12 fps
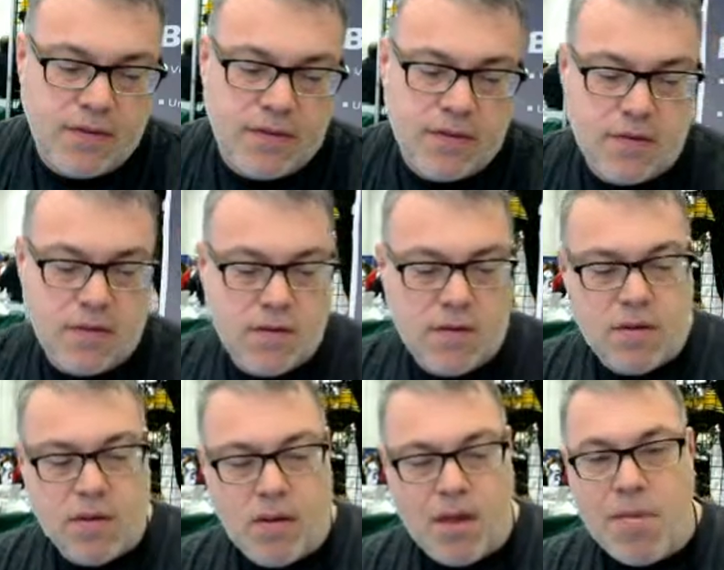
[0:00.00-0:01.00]
Fox,
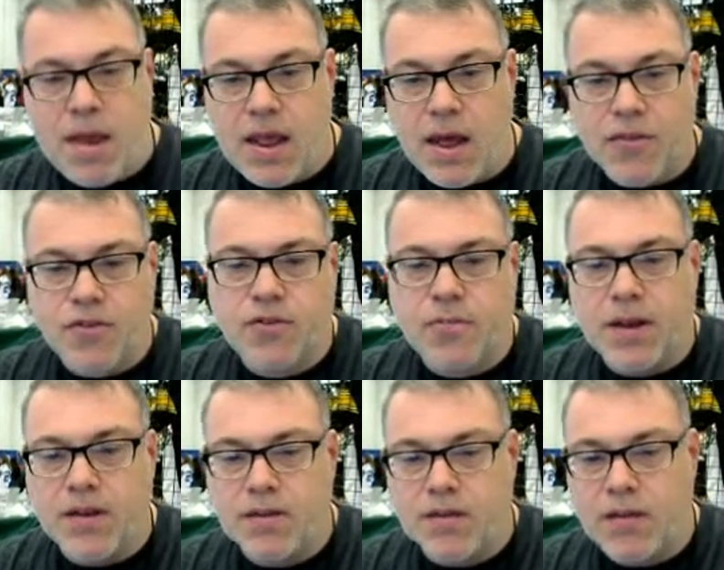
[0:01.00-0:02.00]
and many
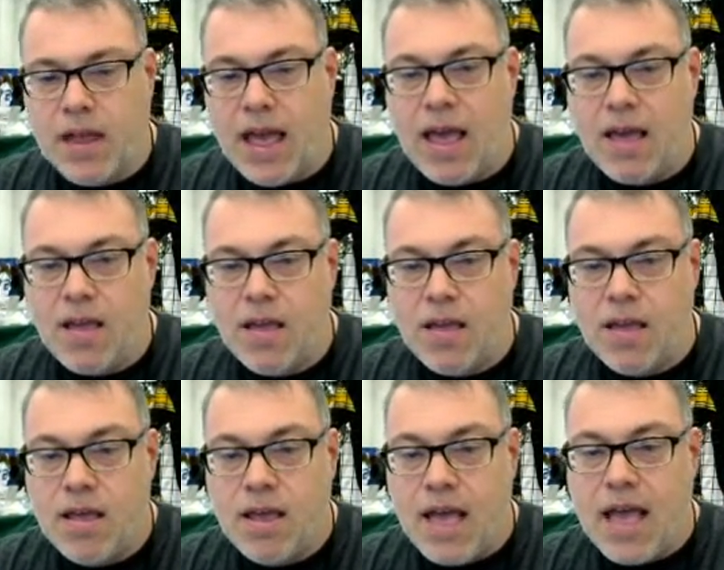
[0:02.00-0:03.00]
others. But
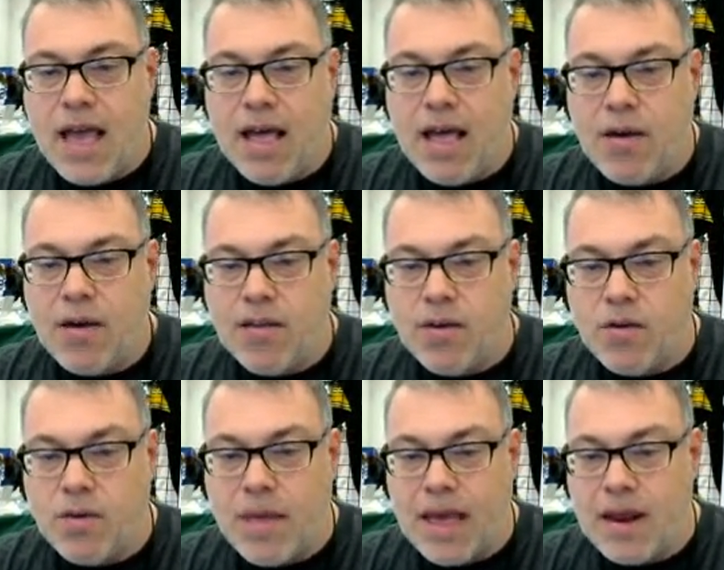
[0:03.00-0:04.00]
hey, hey Al, how
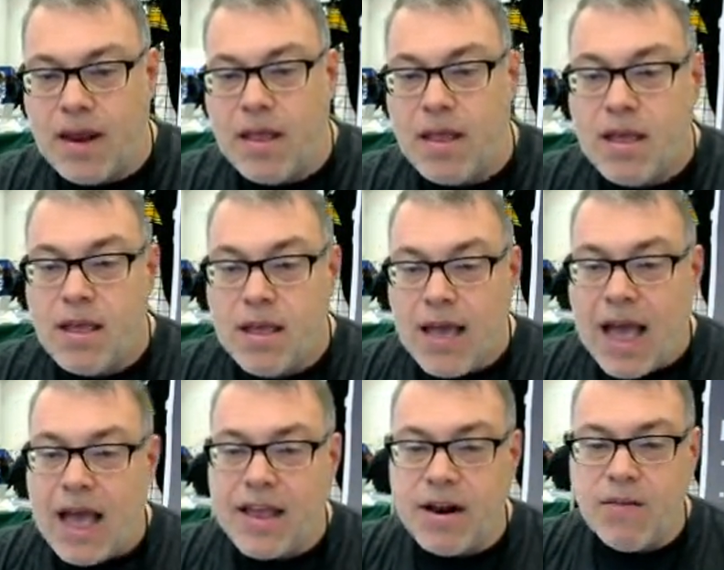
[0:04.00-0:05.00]
are you doing, man?
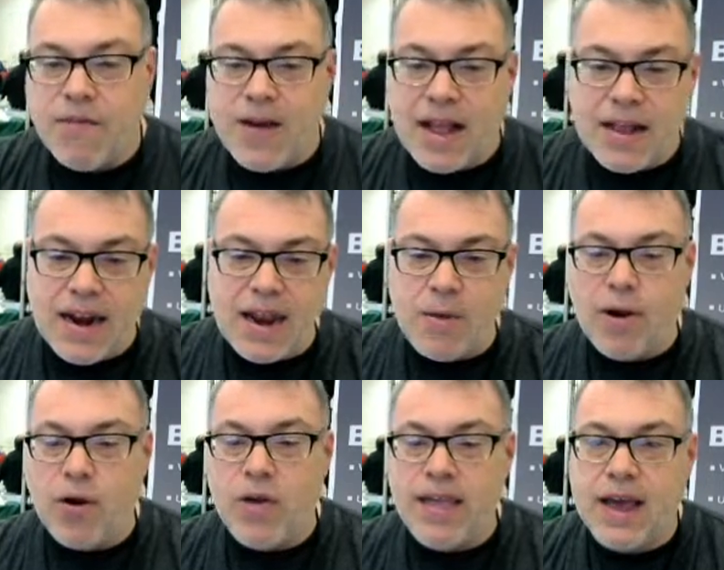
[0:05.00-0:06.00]
Al, you don't find
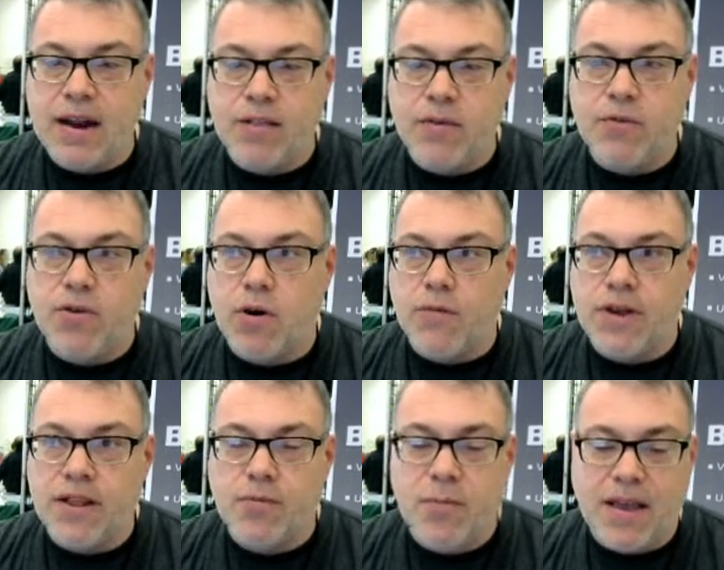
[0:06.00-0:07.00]
it anywhere. All you got to do
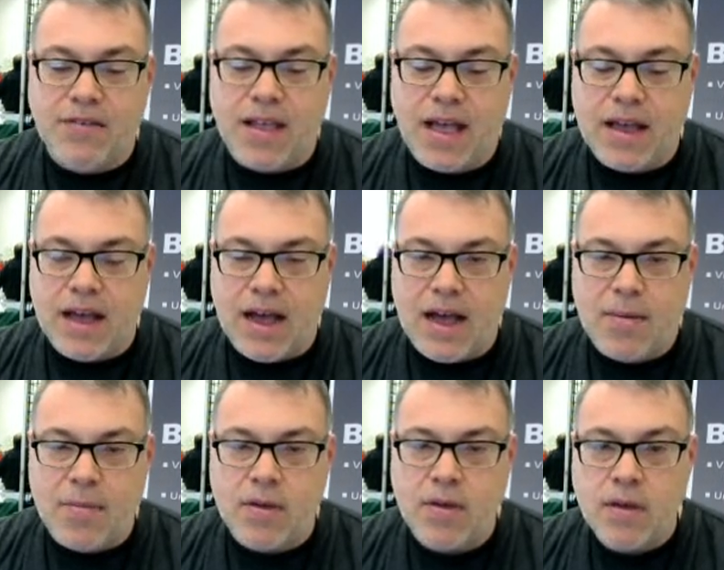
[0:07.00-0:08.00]
is go to
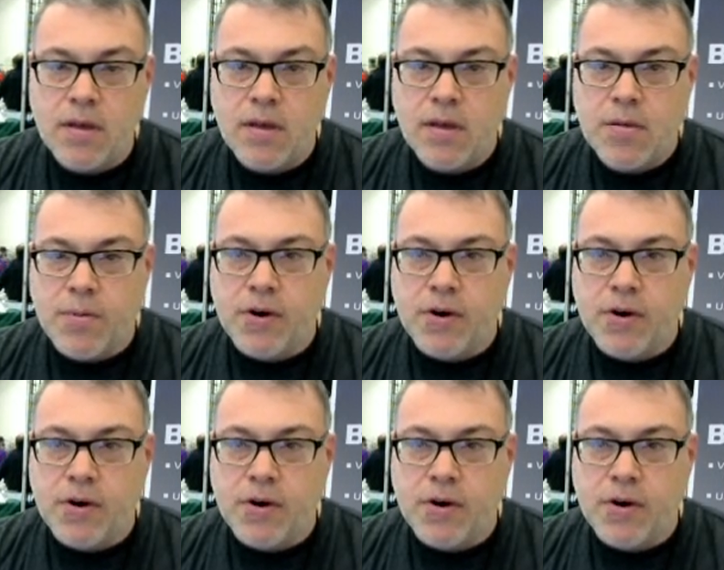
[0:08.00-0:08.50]
vintagebreaks.com,